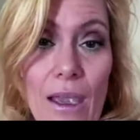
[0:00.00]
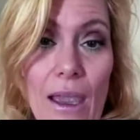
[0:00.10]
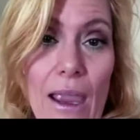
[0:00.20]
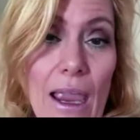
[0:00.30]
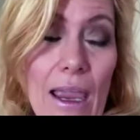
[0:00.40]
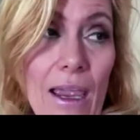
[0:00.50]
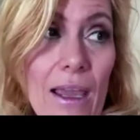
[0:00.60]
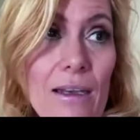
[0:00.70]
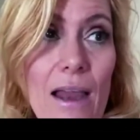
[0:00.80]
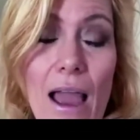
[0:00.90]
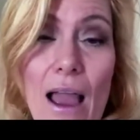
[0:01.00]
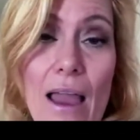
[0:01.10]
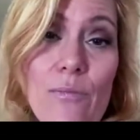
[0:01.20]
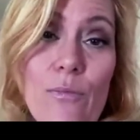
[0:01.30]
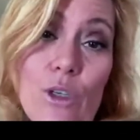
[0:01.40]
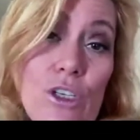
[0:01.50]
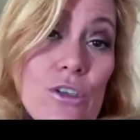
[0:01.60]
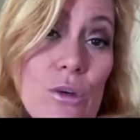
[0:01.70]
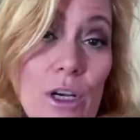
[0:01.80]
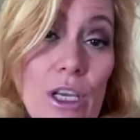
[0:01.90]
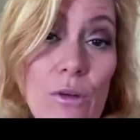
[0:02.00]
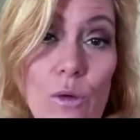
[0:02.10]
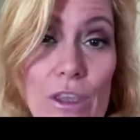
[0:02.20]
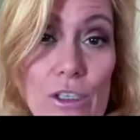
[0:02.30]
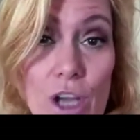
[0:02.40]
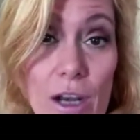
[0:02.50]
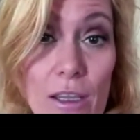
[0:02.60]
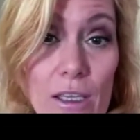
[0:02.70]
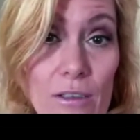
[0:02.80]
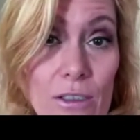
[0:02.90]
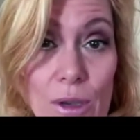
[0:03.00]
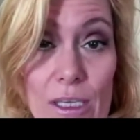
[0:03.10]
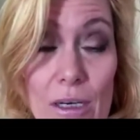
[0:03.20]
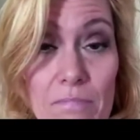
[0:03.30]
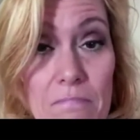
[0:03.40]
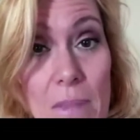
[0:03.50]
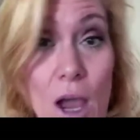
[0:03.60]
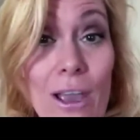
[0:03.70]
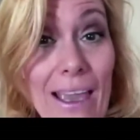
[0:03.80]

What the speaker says: And I was used to working with Jonathan, so I said, okay.